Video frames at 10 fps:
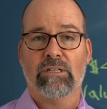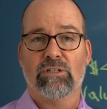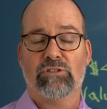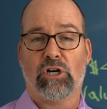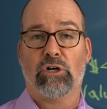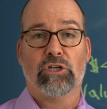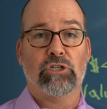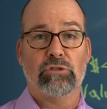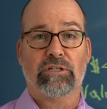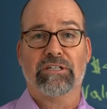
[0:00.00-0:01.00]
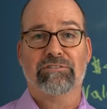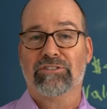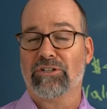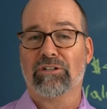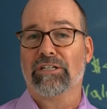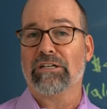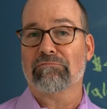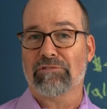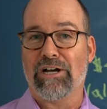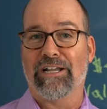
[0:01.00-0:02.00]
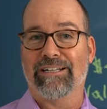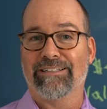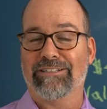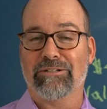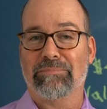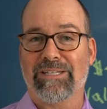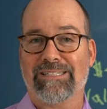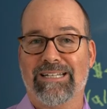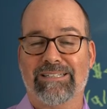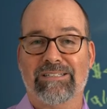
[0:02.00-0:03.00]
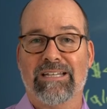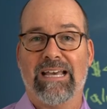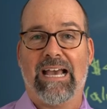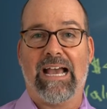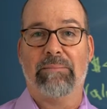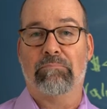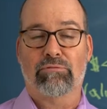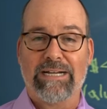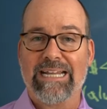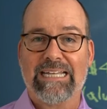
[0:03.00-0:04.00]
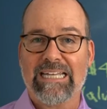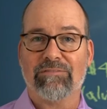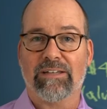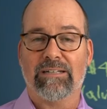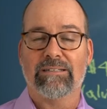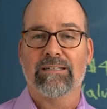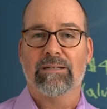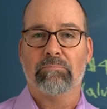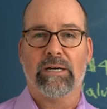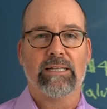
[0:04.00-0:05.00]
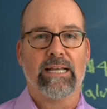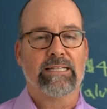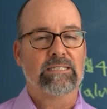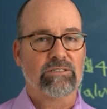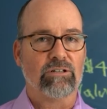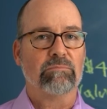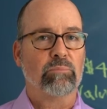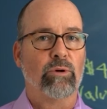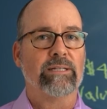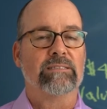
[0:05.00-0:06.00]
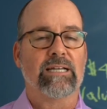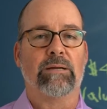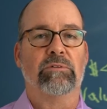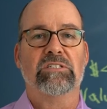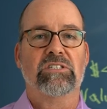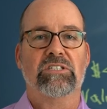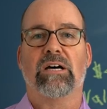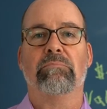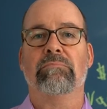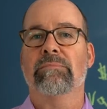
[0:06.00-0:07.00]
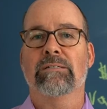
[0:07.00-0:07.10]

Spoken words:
So you can certainly run your business at break even, but at a certain point in time when some